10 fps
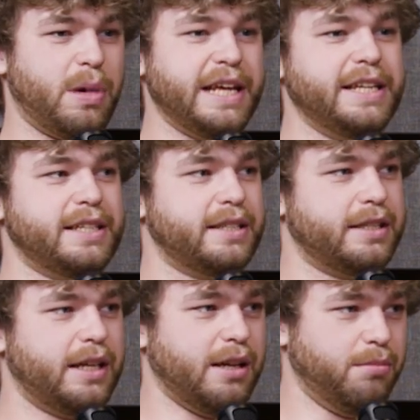
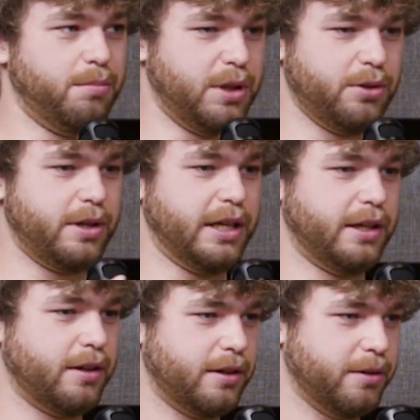peace and
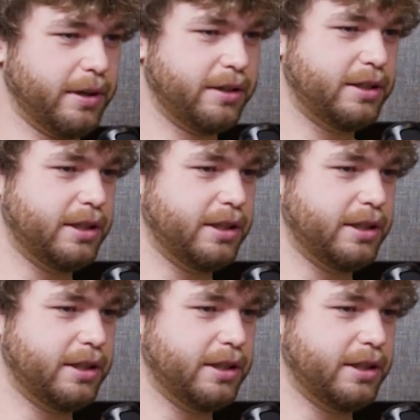beauty around